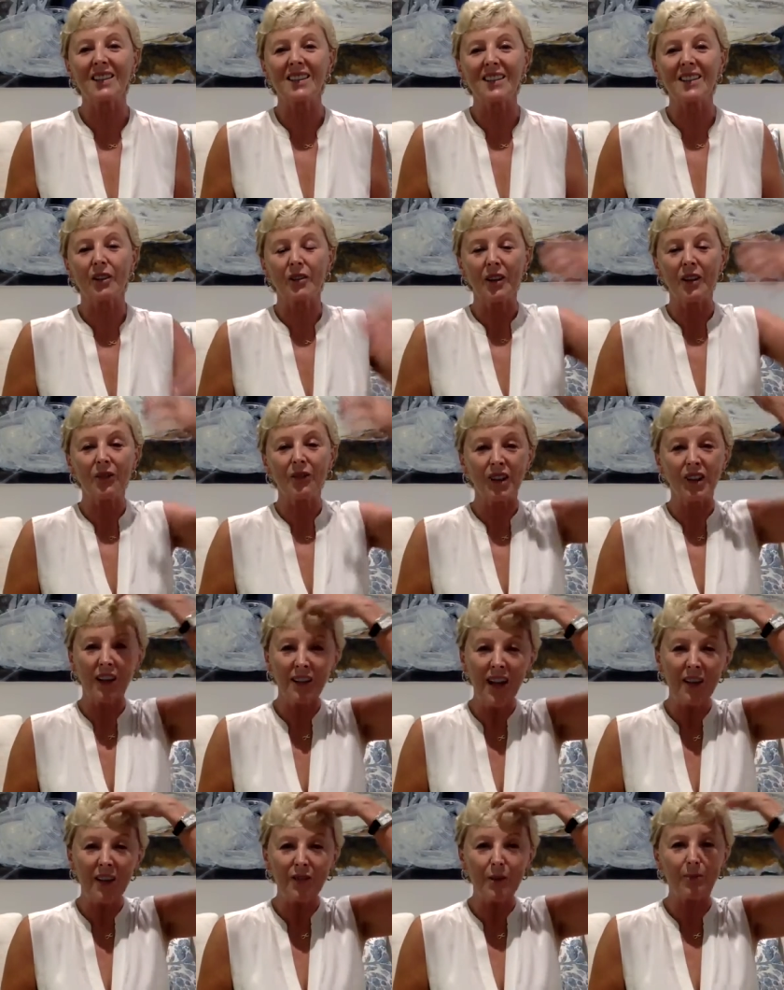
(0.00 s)
So if you don't
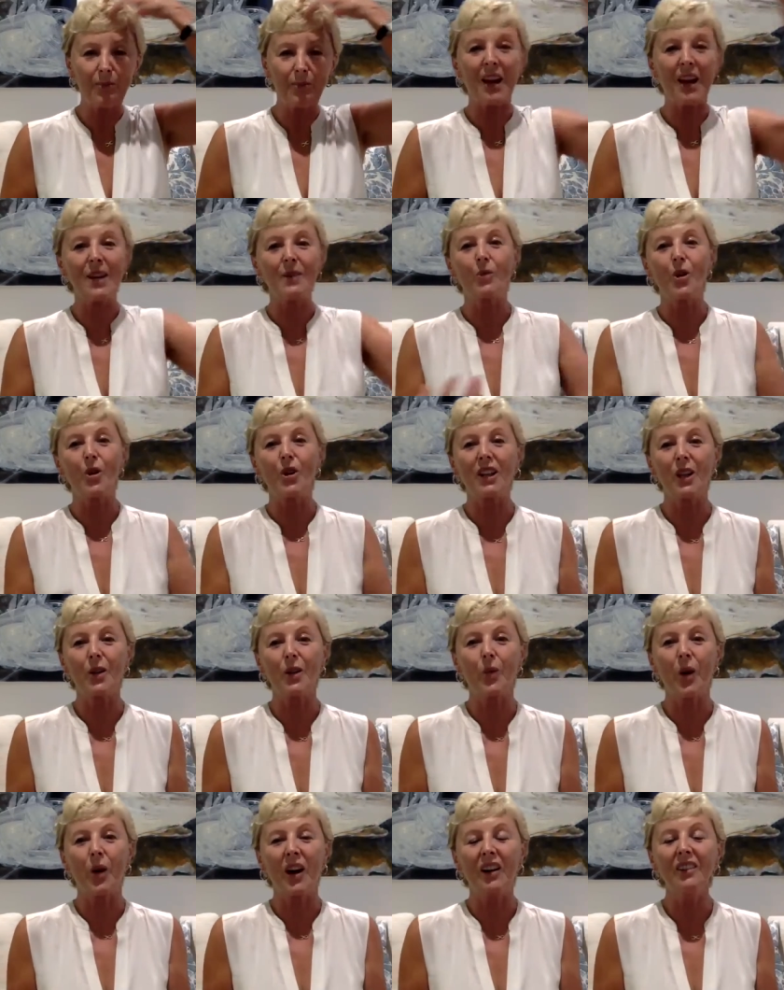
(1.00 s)
have your brain working
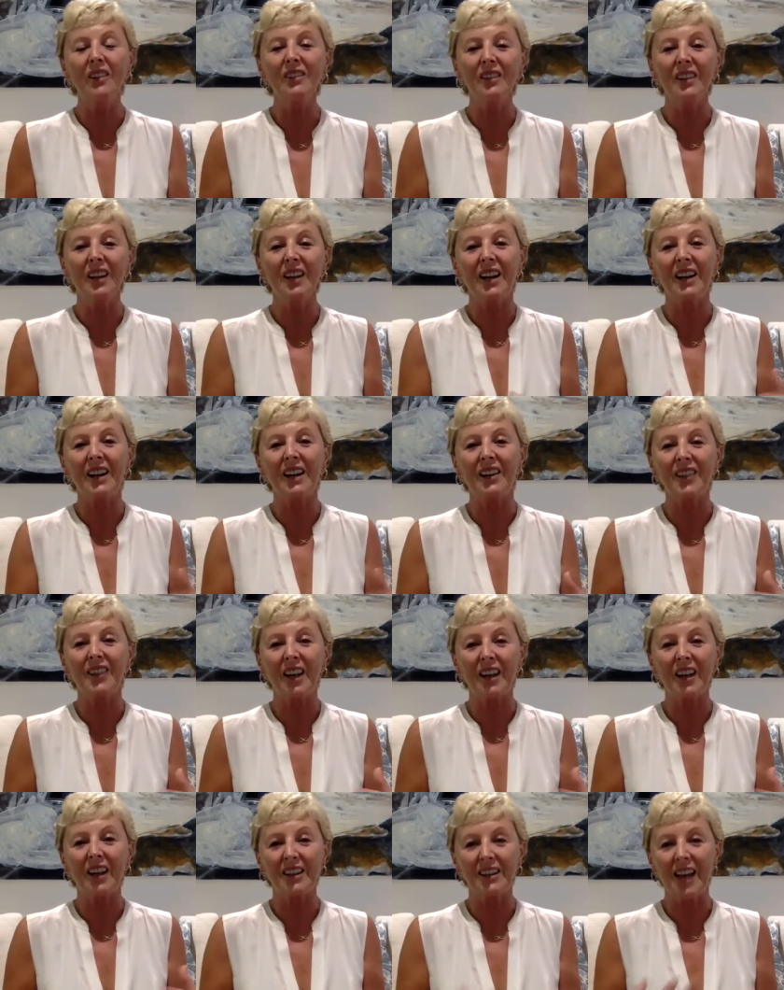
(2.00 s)
well, that
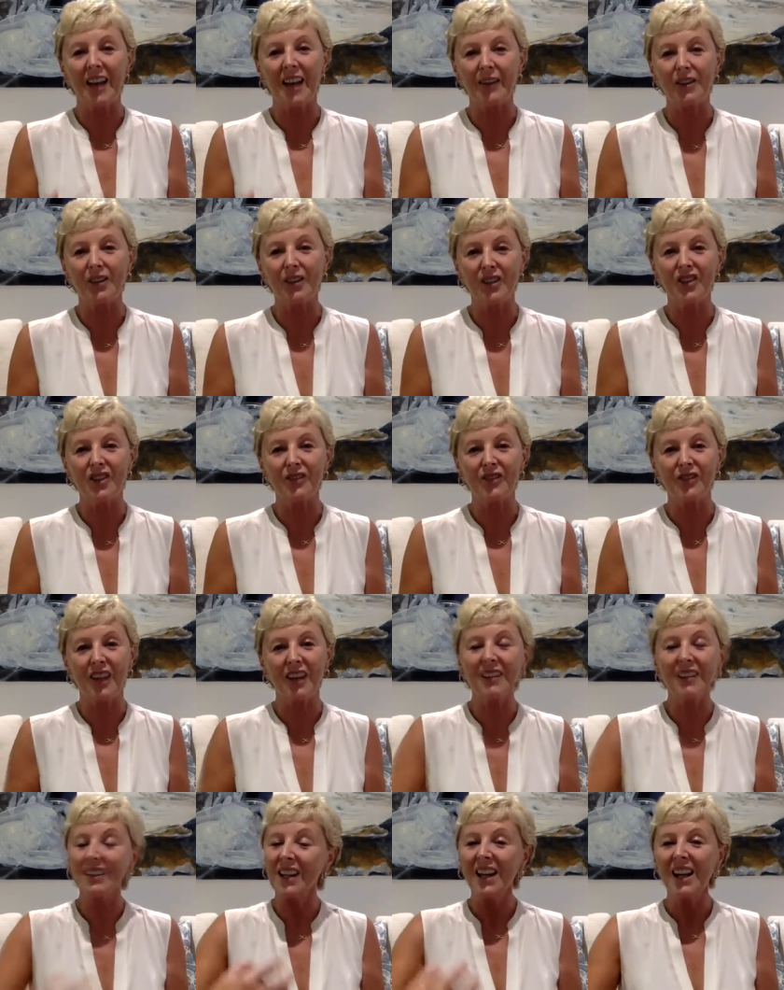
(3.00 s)
can have a huge
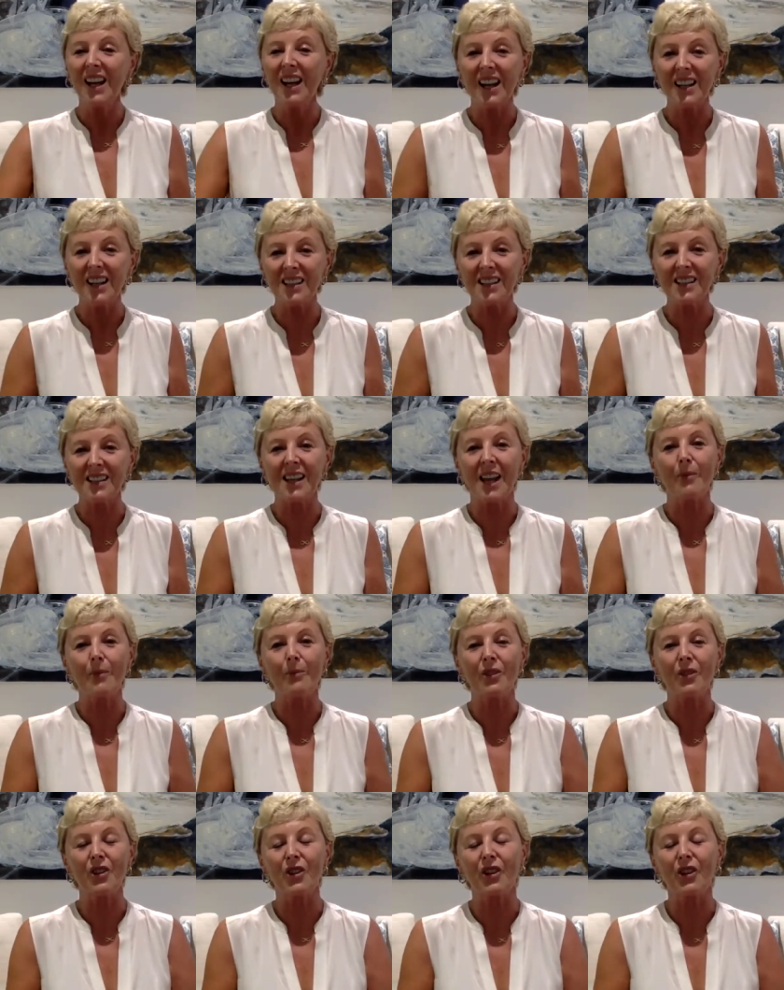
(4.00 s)
effect. It's the same
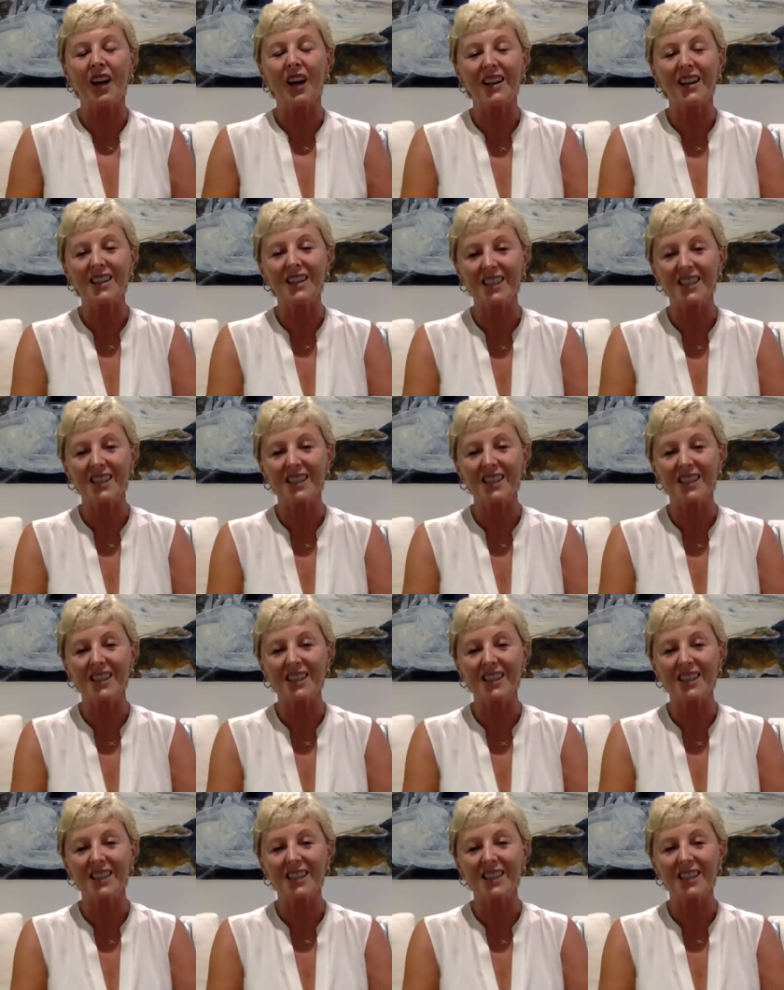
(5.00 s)
with your gut.